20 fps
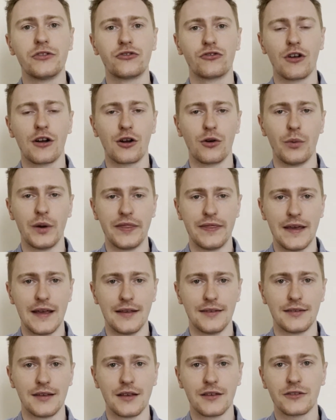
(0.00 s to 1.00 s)
struggle with
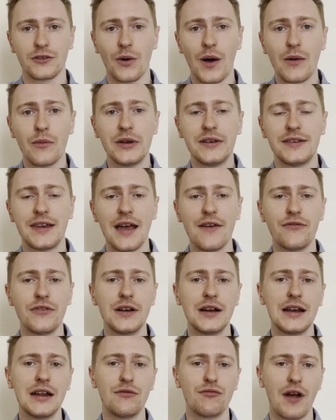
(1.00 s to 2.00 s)
this, so I would
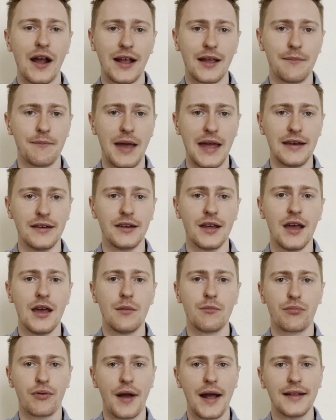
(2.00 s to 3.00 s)
definitely recommend
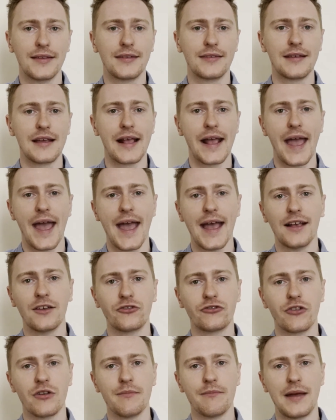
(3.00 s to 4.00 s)
practicing
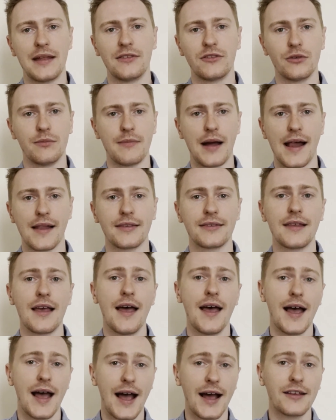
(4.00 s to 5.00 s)
extra mental maths
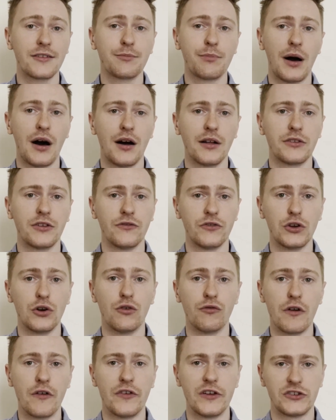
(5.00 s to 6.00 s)
as part of
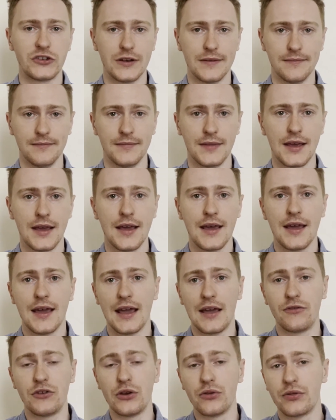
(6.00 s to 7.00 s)
your revision,
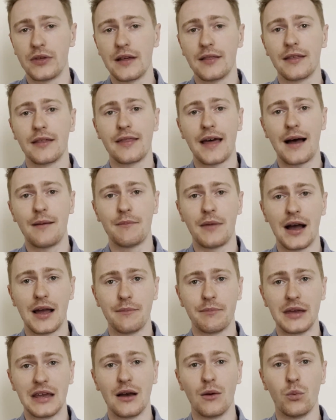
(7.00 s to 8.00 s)
if you think that that
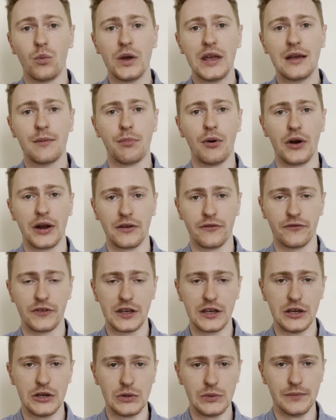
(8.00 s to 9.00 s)
might be a weak point for
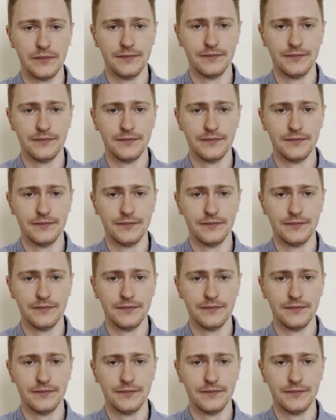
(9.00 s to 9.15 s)
you.